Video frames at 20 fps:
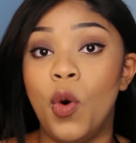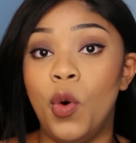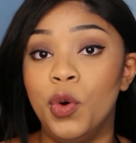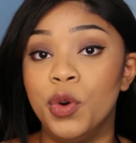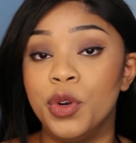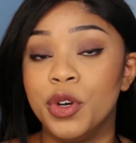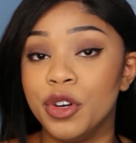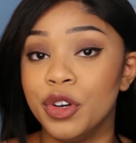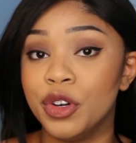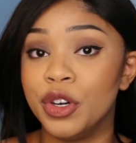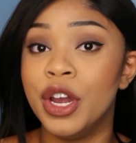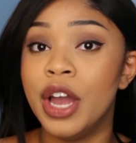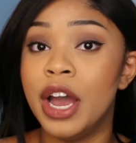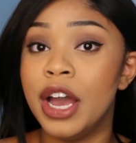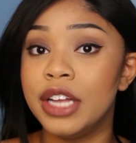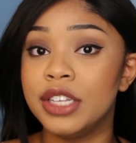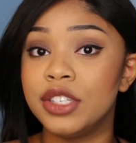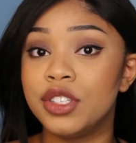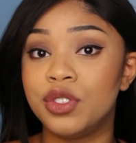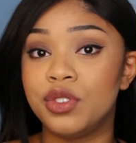older
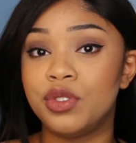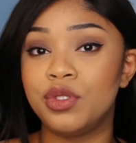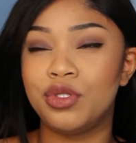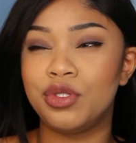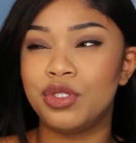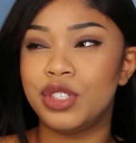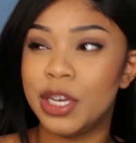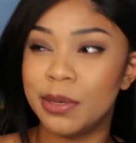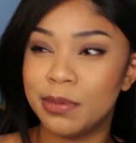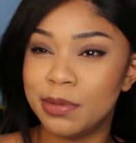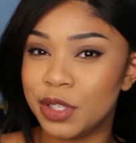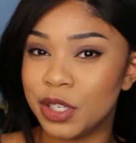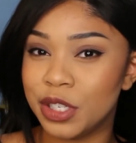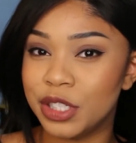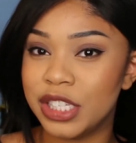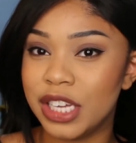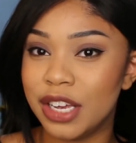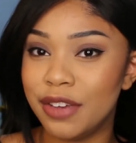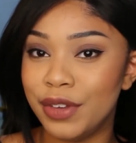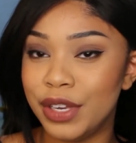Tips
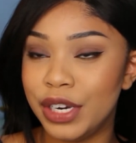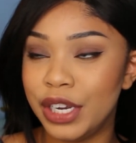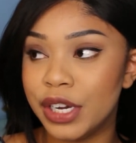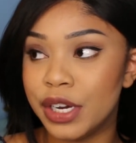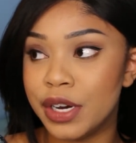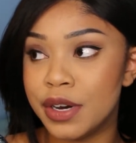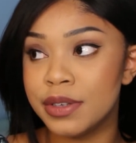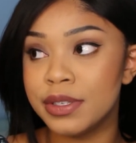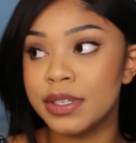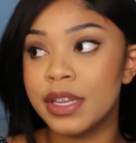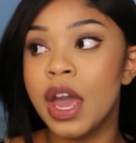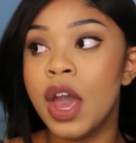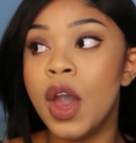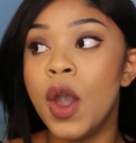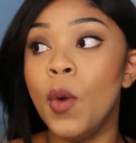Thursday videos.